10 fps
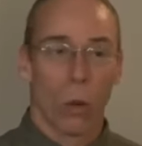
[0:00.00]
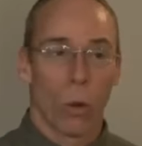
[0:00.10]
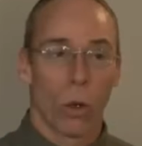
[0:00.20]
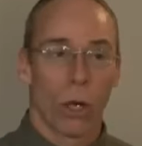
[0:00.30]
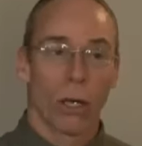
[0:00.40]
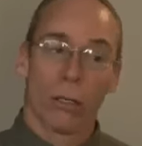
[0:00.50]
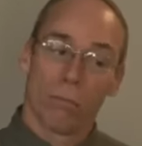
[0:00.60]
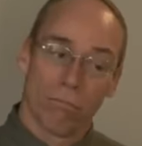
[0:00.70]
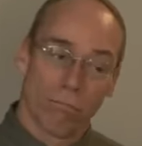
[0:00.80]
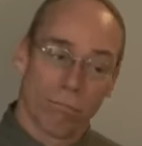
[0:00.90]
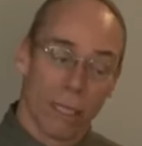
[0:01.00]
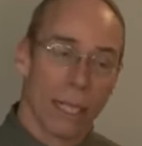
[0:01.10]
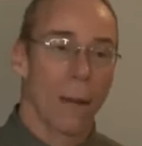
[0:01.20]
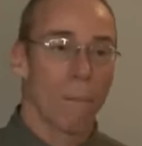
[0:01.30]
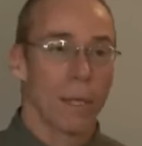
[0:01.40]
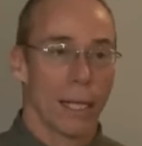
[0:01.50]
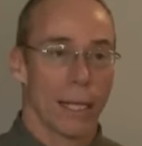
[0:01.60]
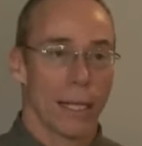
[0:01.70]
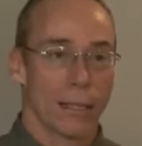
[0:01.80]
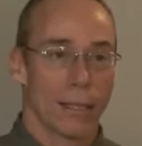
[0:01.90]
or a company
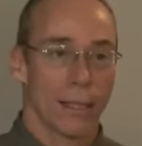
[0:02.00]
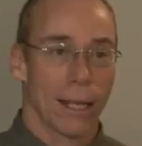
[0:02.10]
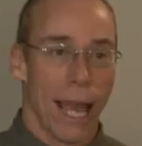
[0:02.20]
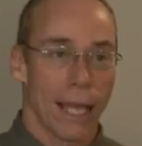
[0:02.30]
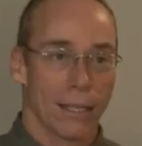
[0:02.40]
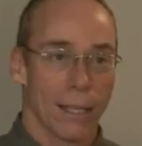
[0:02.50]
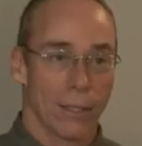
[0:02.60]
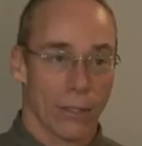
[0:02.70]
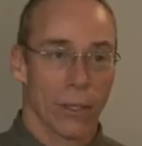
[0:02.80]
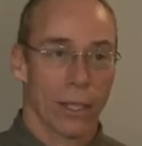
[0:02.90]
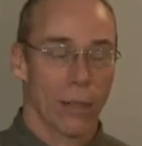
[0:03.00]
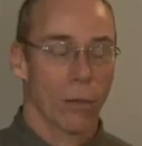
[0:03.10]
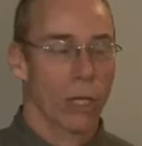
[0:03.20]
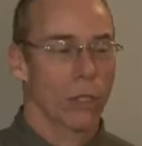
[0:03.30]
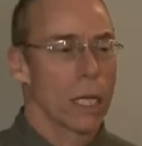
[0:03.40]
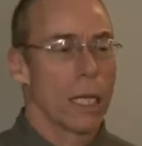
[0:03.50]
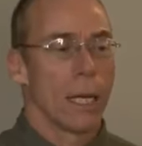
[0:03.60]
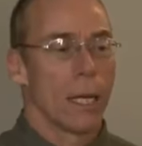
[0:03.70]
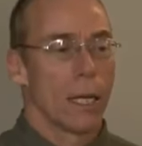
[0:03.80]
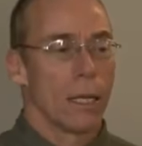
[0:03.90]
that's assets are in that range,
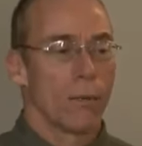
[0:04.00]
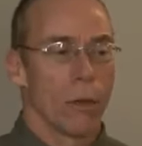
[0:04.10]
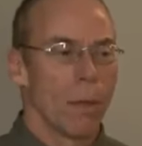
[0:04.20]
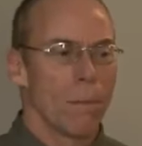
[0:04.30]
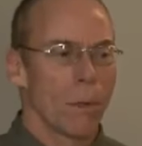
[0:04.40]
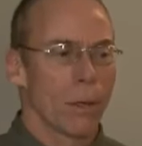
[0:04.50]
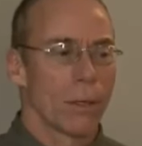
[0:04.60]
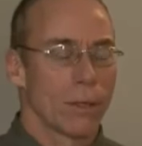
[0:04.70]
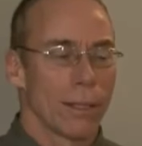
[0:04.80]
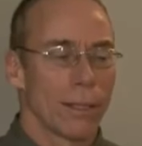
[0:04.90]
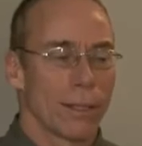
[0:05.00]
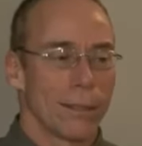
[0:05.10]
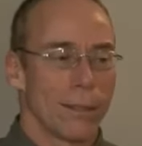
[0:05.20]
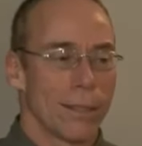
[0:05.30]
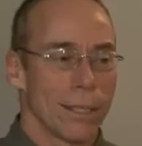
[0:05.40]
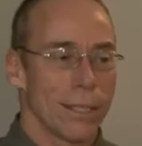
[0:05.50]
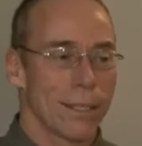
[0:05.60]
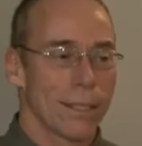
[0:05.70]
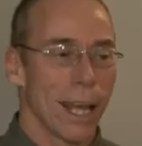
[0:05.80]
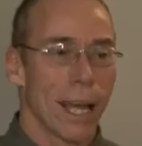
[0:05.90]
remember, this
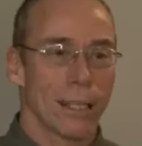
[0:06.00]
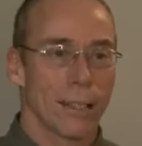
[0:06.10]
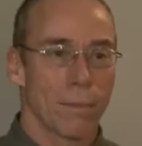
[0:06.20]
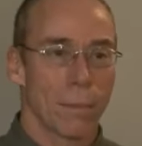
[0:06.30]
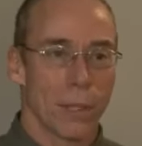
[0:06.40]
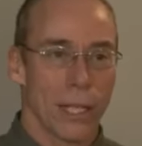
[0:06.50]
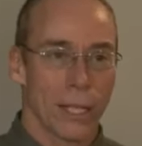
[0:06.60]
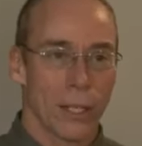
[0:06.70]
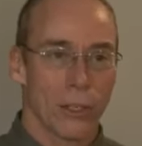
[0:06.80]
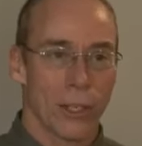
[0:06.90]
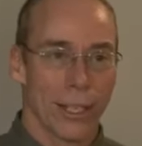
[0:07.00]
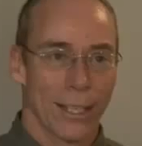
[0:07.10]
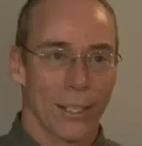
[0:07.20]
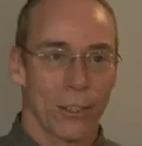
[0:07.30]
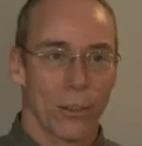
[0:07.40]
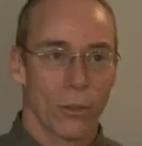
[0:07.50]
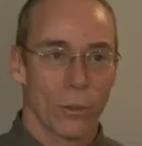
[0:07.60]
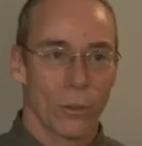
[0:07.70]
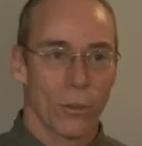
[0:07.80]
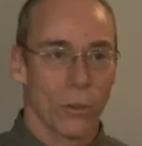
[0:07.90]
is not particularly good
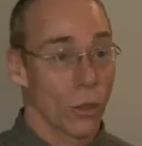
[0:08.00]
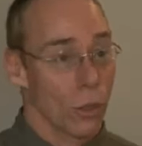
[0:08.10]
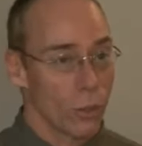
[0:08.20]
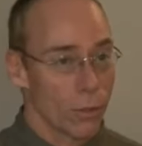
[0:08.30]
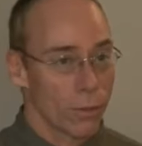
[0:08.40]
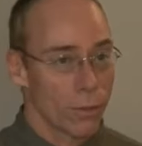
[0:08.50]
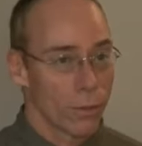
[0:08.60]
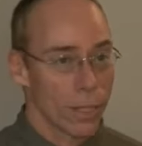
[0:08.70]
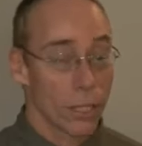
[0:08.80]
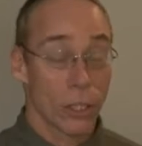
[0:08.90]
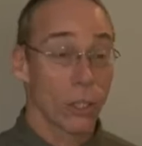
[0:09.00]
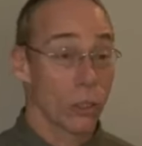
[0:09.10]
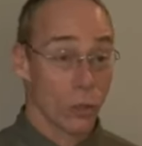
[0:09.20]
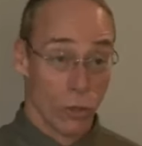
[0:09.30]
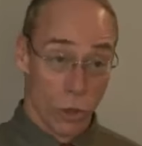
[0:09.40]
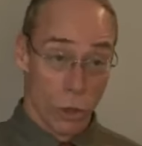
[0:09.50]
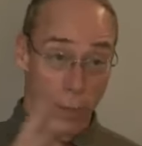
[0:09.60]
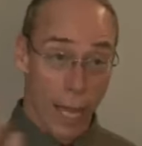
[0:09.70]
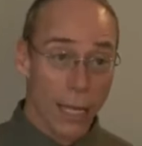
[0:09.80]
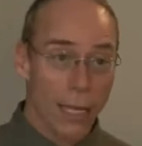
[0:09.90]
news for you. It's good news for
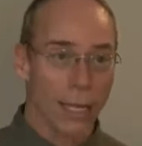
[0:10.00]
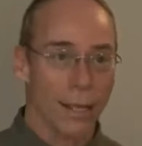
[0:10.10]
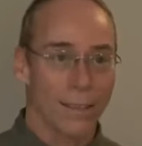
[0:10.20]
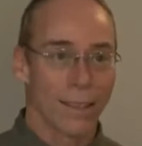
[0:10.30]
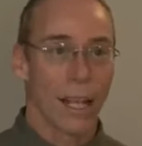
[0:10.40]
humanity,